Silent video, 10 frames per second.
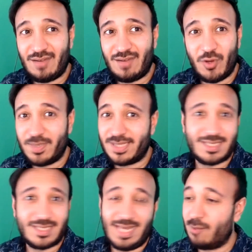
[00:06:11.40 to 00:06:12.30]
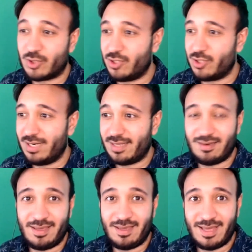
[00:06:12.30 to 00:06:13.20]
I've not been to see Hamilton or
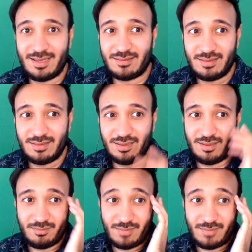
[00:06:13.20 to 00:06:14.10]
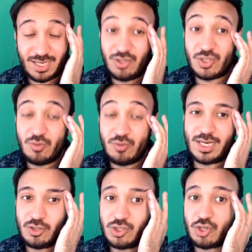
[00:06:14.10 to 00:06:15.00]
anything like that. I
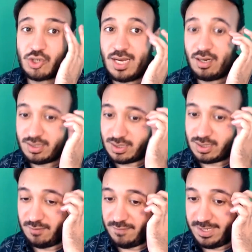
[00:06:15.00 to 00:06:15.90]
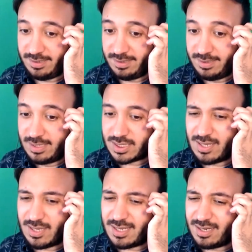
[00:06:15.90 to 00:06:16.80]
could try harder to be fair.
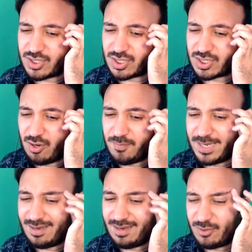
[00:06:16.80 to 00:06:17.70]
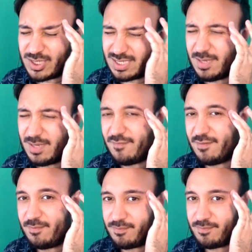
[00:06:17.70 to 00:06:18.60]
So I think I was just in a bit
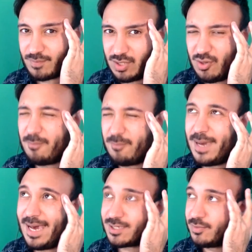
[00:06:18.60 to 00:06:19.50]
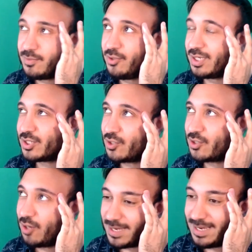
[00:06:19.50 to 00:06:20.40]
of a not bad mood. I
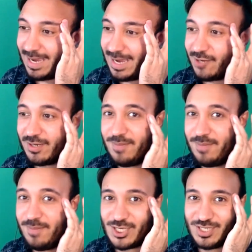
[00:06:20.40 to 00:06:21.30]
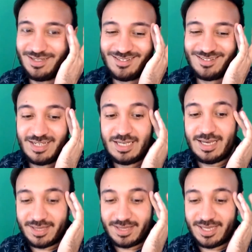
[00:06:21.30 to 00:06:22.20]
just got a bit angry and passionate
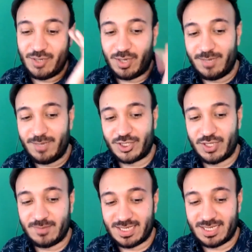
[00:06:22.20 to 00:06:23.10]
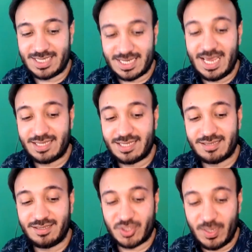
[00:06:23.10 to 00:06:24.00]
at the end of one of my streams, and I said
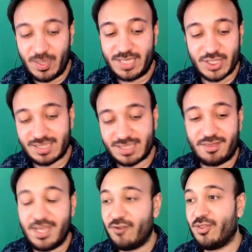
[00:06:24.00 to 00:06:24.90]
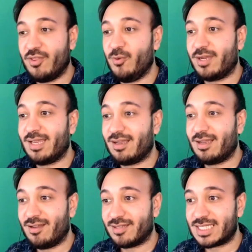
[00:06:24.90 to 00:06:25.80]
that Twitch is the theatre of the working
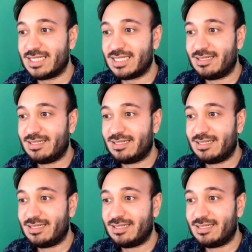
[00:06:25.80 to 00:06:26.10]
class,